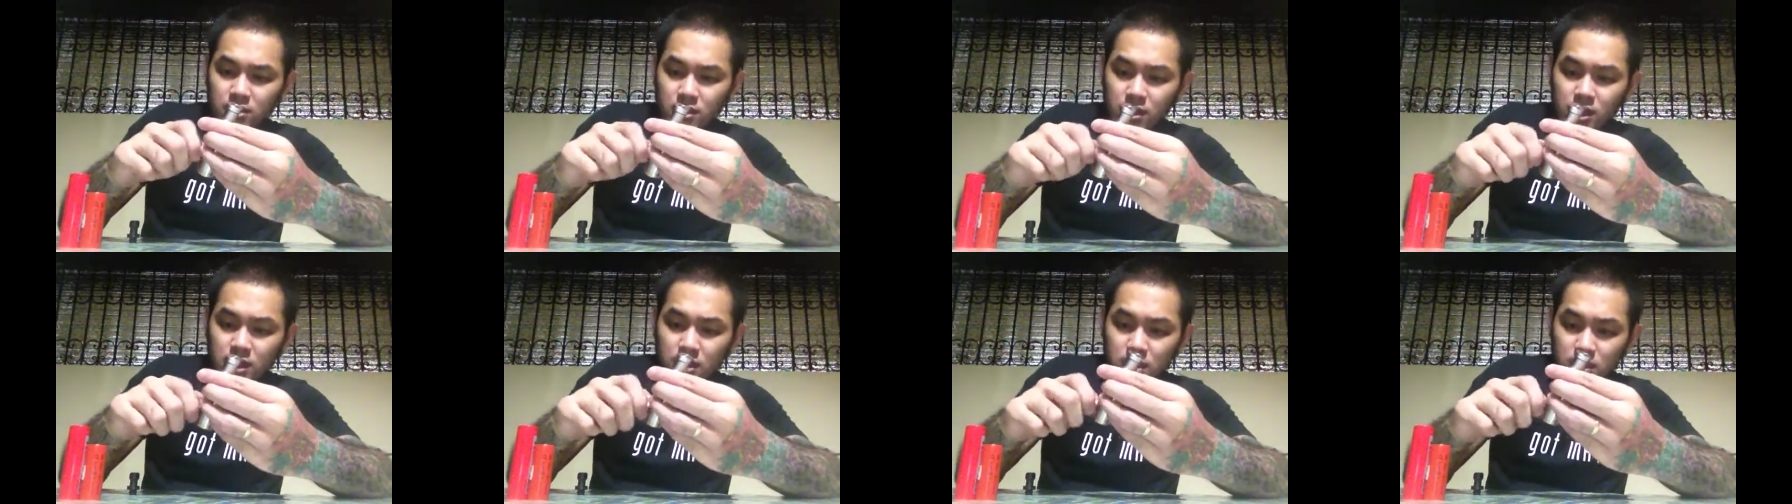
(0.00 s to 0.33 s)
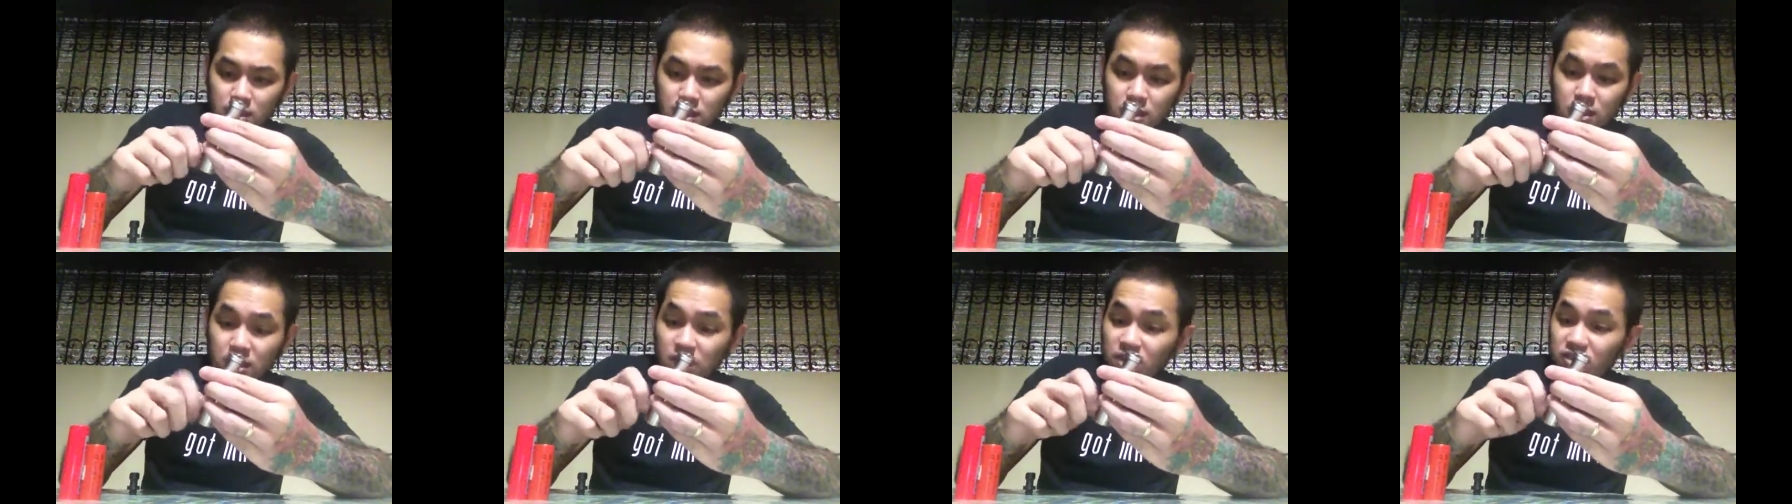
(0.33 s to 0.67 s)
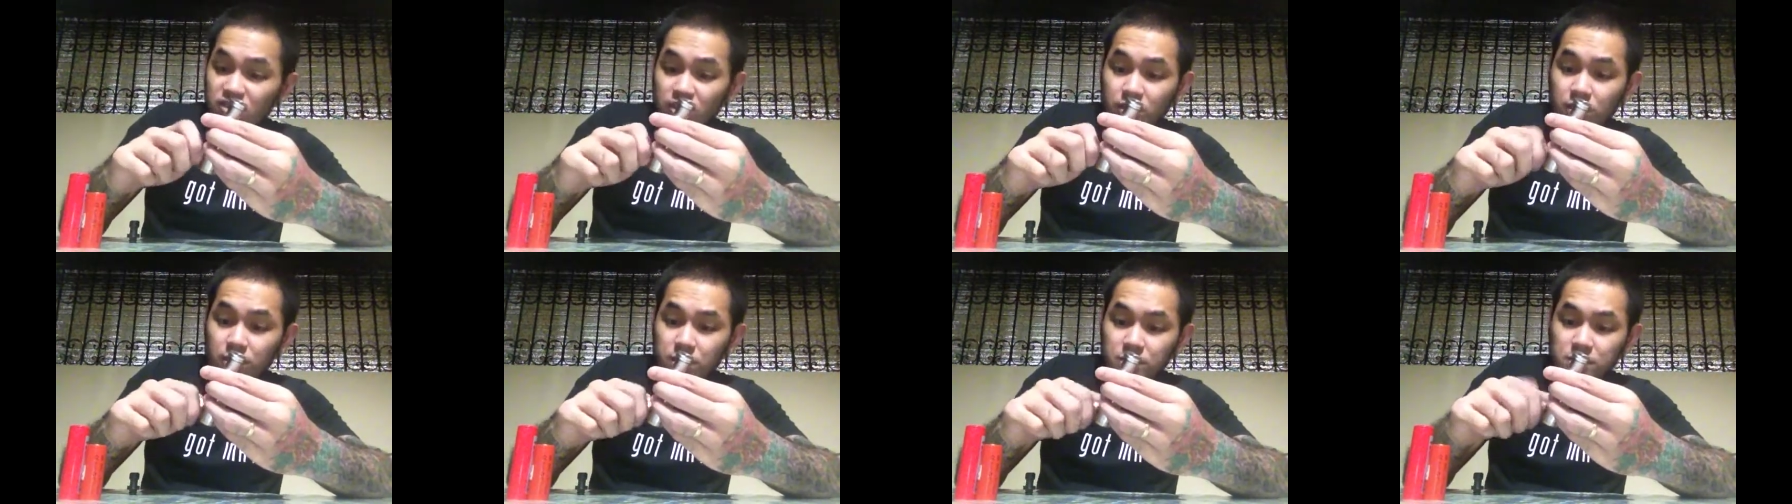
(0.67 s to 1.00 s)
in
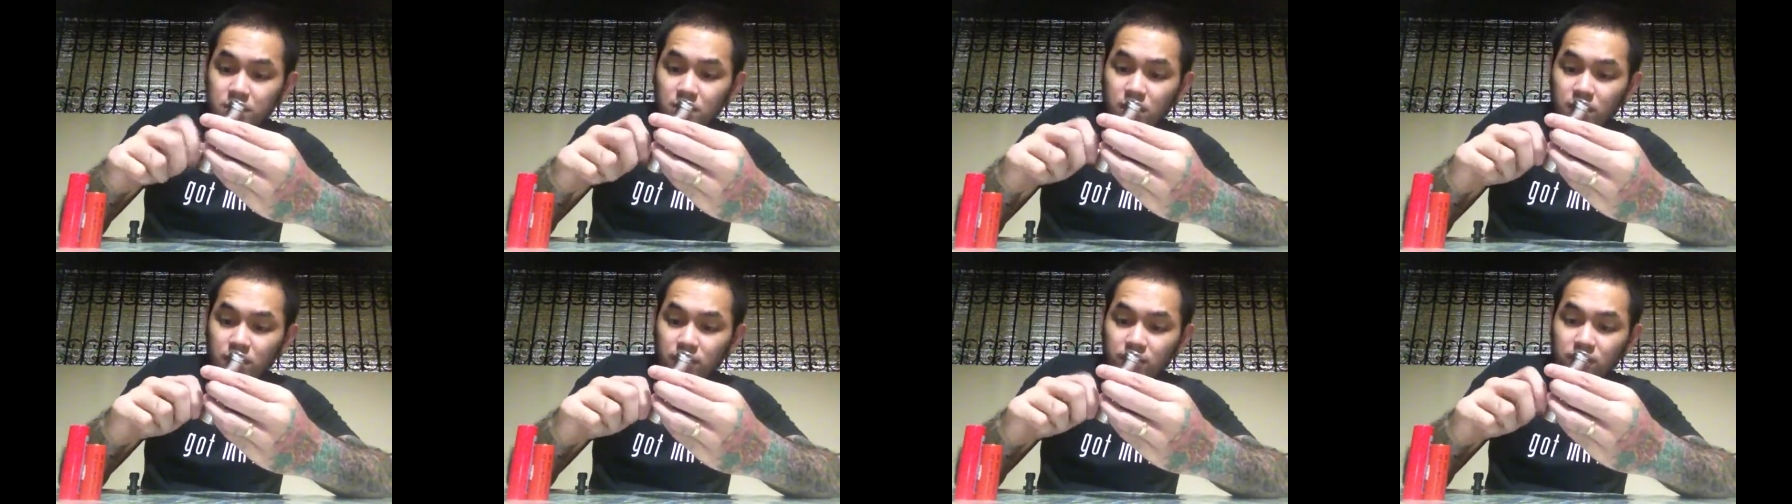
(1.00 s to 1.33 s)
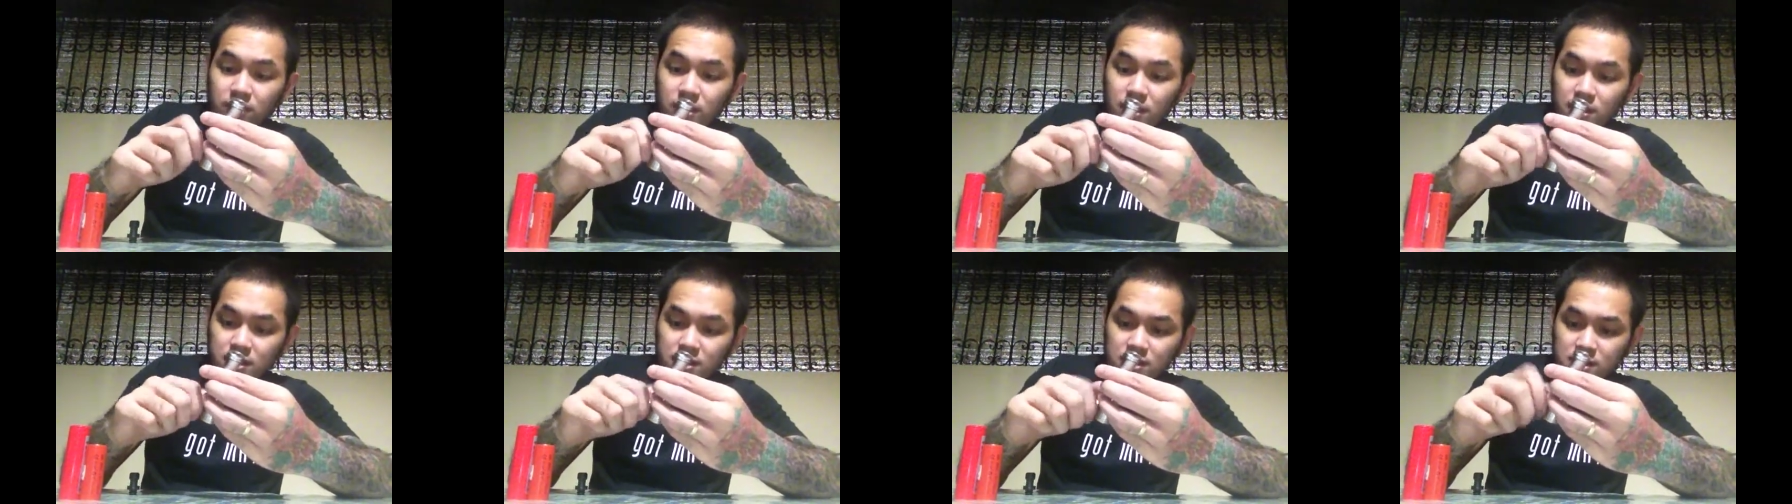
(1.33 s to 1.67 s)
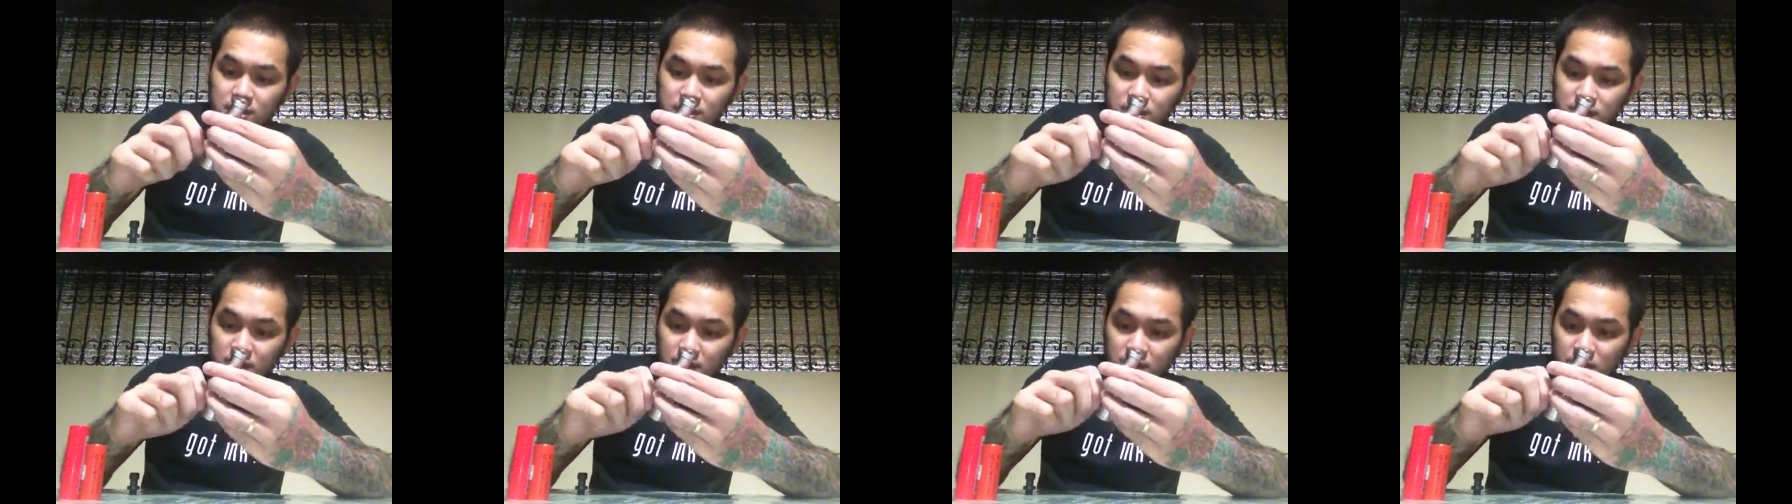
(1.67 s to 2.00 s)
each of those
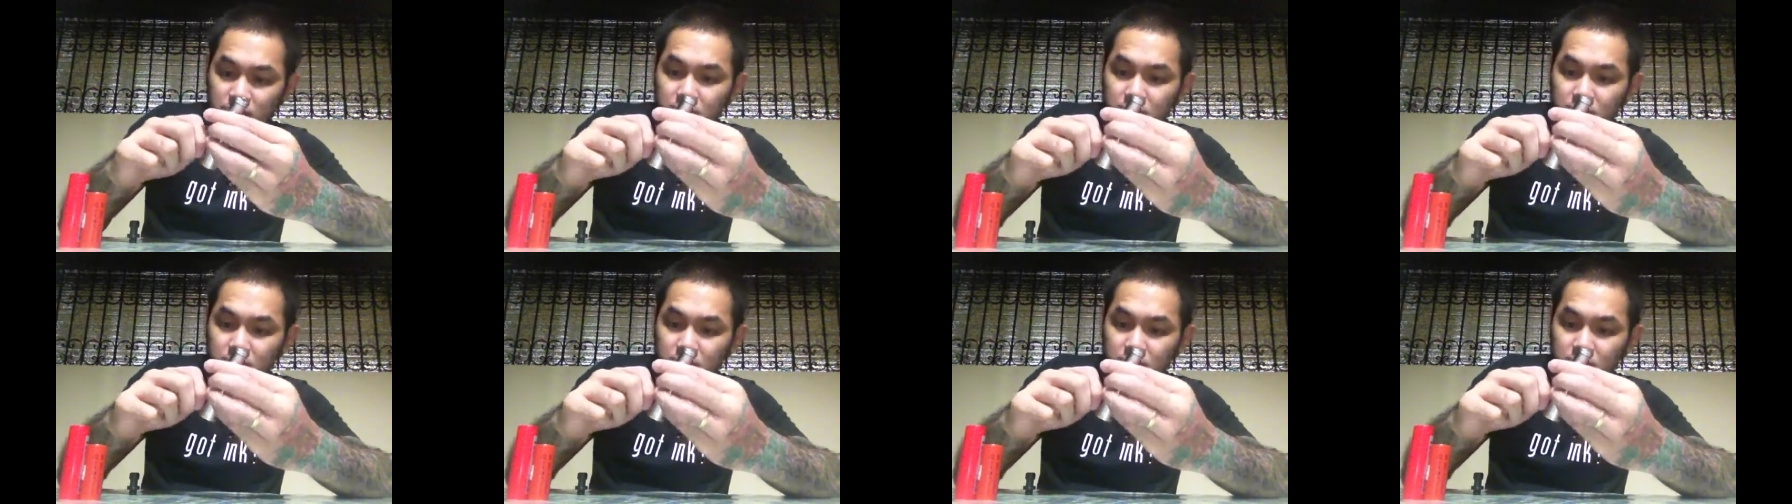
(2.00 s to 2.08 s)
configs.